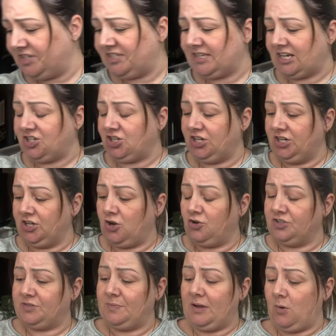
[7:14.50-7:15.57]
this is actually gonna
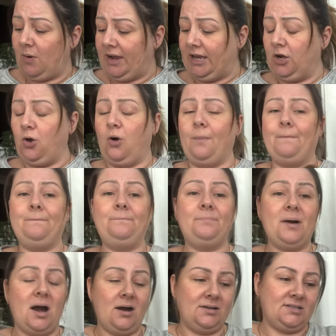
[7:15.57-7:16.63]
cost me quite a lot.
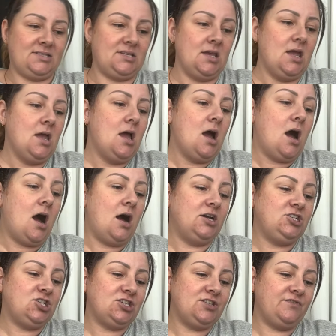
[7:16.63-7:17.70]
But I
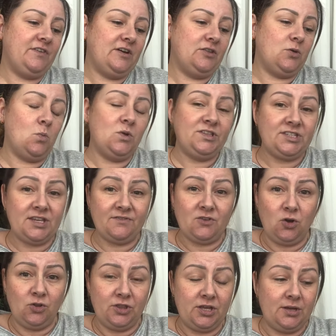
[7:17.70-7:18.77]
just feel that once I've
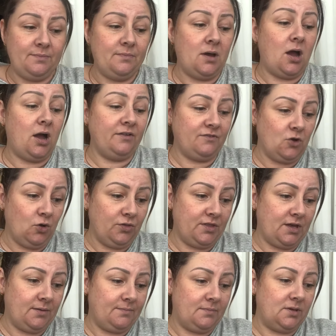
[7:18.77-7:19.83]
got them, I've got
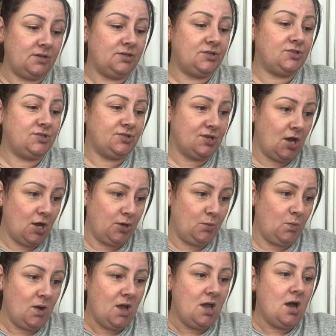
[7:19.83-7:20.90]
them.
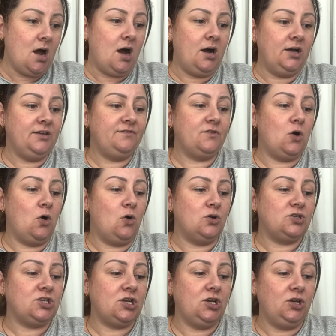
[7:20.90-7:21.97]
So I've
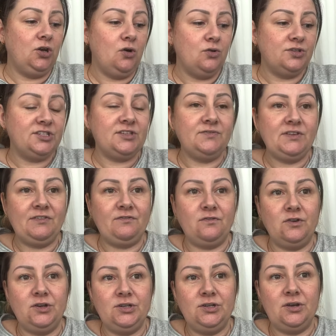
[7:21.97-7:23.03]
got lots of
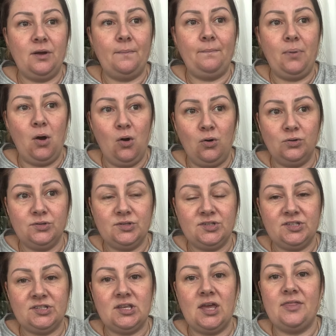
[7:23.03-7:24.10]
different
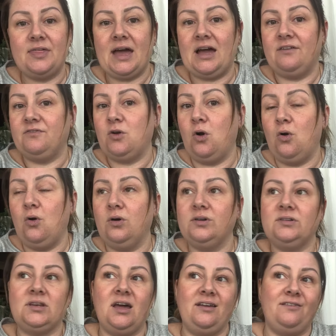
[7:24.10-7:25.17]
pots that have
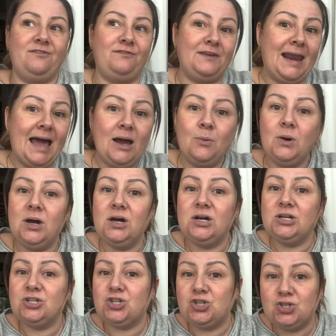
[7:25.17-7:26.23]
got like
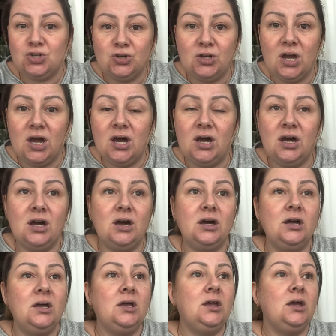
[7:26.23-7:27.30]
flour, sugar,